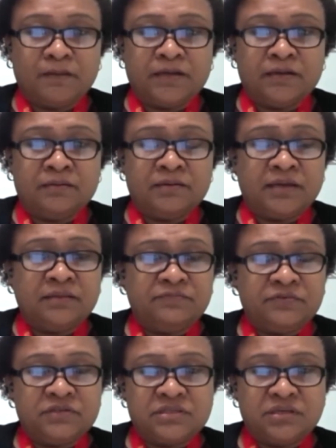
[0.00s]
And the
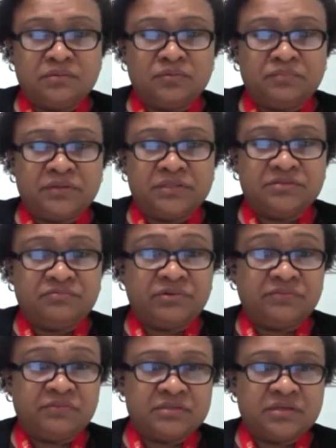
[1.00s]
first thing would be to
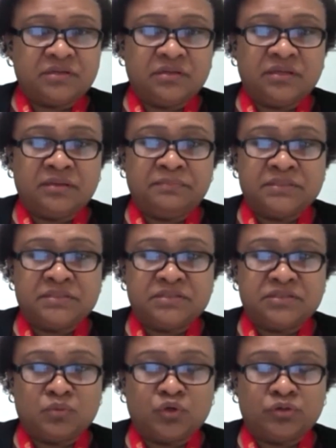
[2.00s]
revisit their
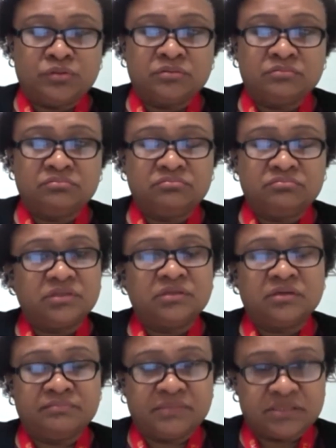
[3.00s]
business model,
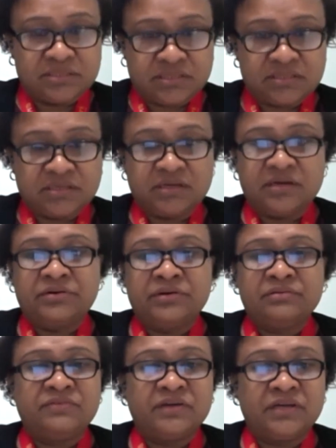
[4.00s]
assess their
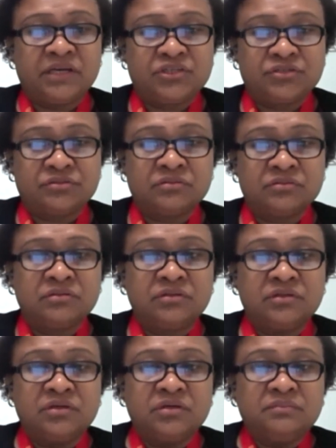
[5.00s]
current financial
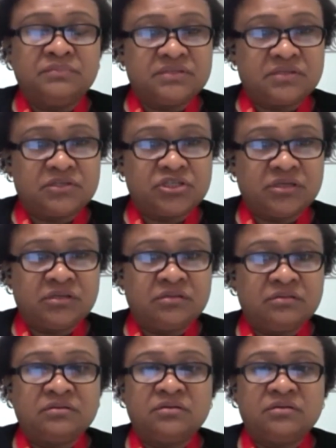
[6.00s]
position,